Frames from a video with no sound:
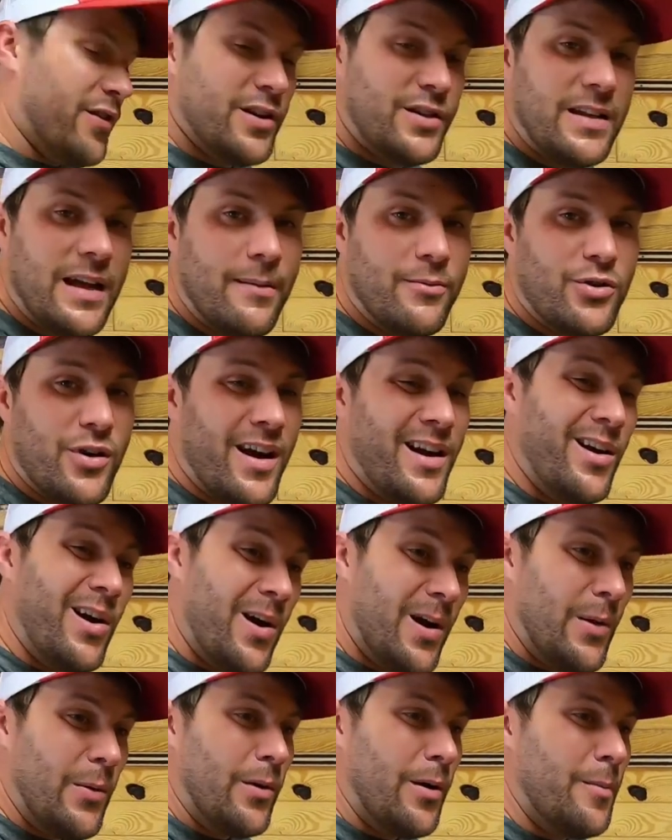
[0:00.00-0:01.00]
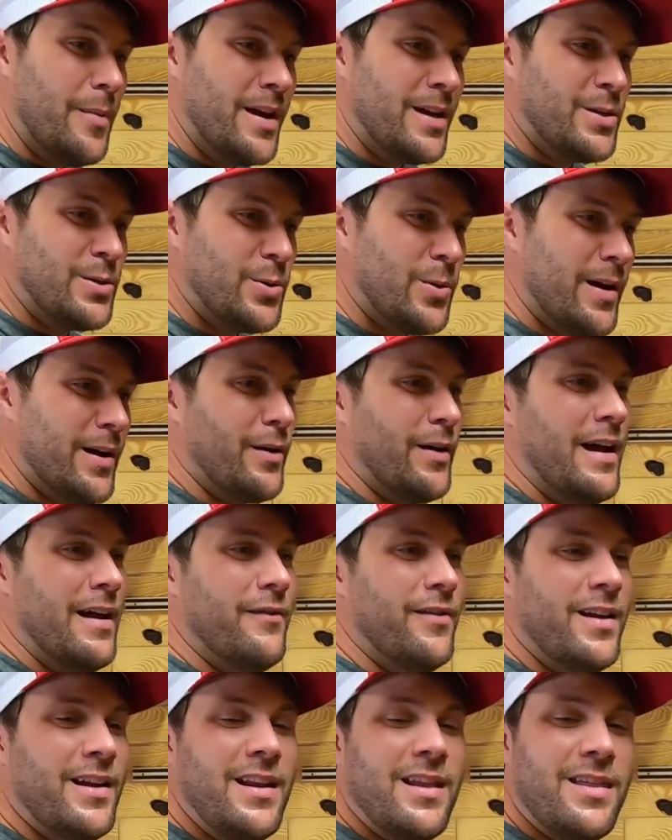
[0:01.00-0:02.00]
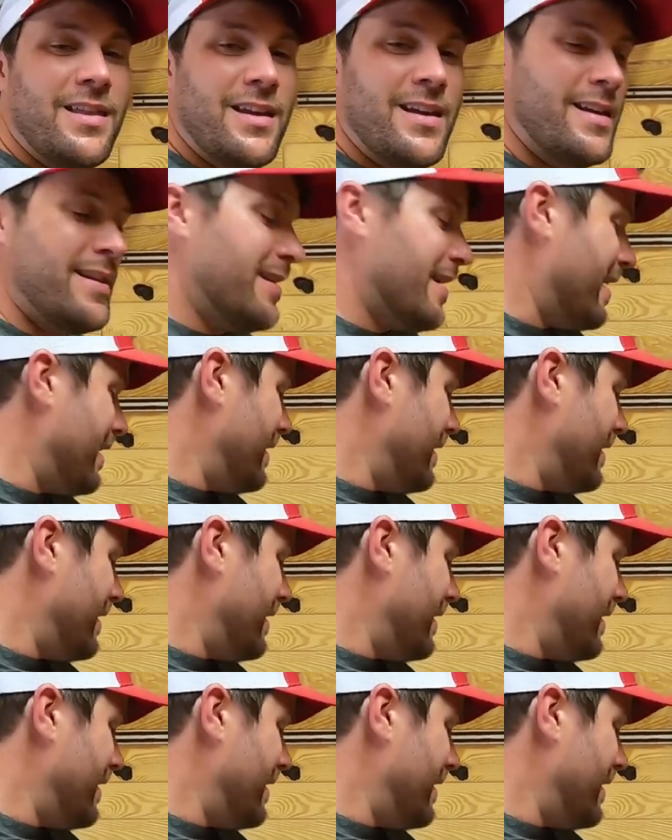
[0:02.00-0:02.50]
first time trying hard, I want to make sure I don't have anything